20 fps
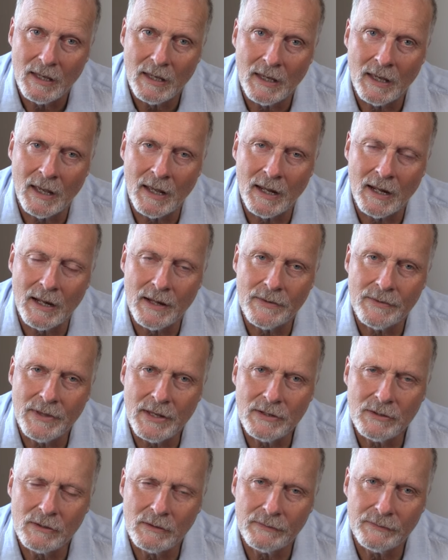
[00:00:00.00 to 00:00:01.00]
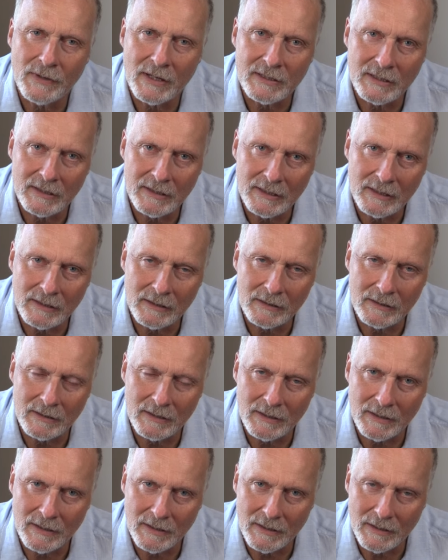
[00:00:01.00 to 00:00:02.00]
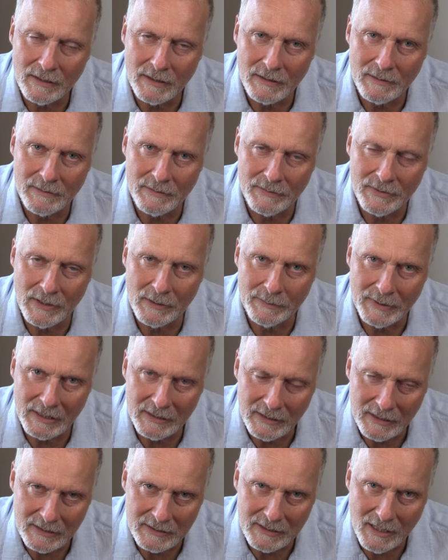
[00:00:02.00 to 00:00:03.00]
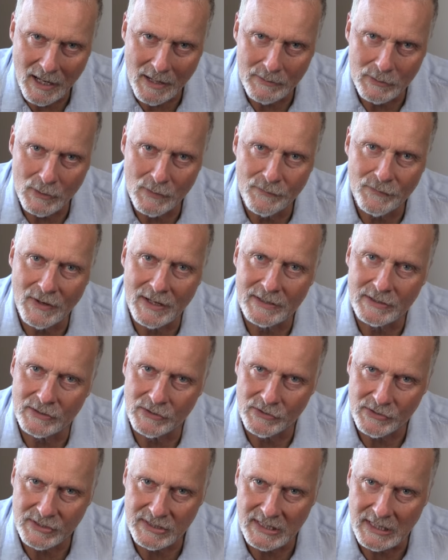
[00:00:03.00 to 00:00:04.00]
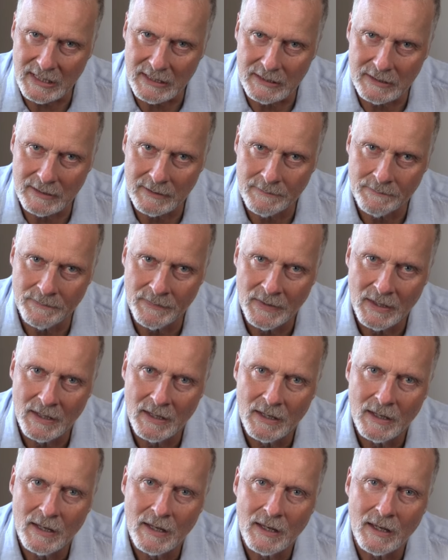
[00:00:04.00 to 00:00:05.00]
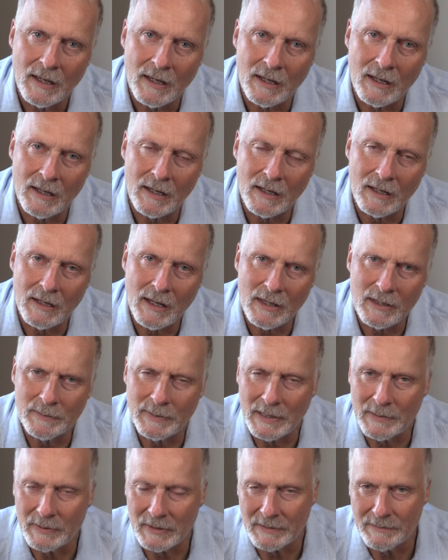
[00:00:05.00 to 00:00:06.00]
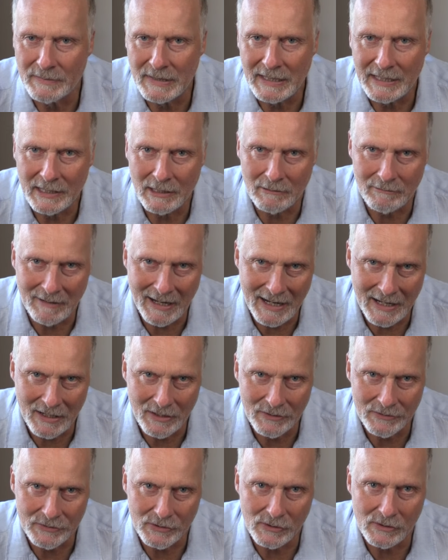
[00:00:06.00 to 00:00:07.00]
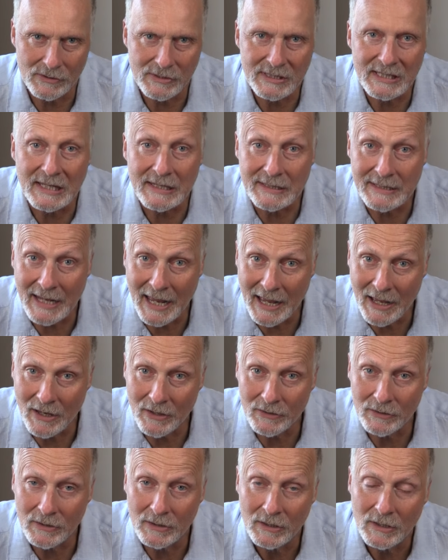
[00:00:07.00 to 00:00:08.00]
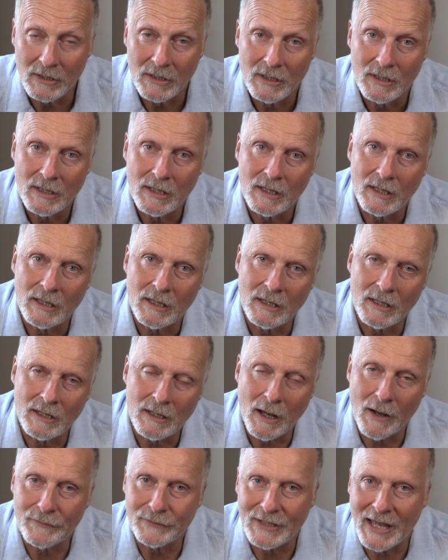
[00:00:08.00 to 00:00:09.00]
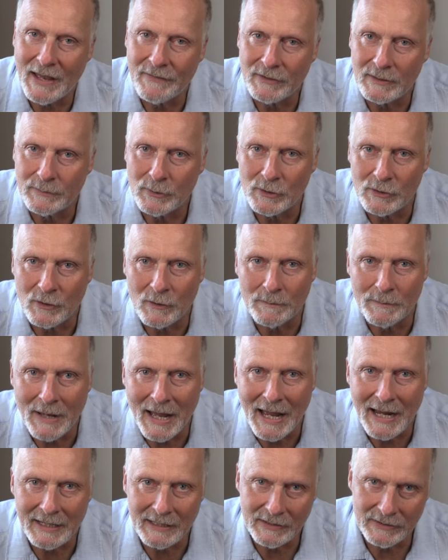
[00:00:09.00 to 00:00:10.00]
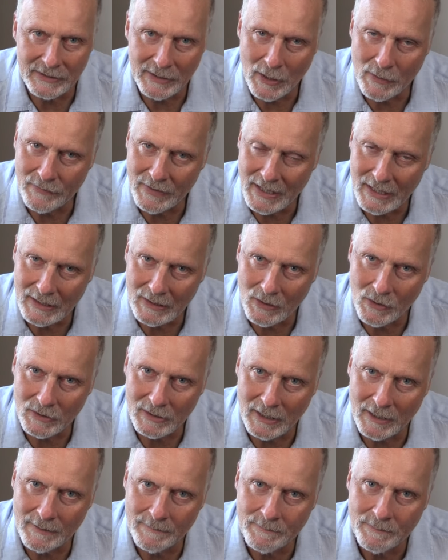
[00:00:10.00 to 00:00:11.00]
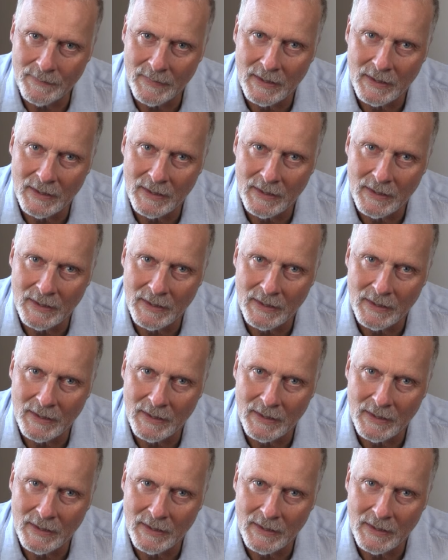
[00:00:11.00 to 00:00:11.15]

And then you'll find a little, there'll be a little time you finding your seat. Other people are milling around. You'll sit down after having put your bag in the overhead locker.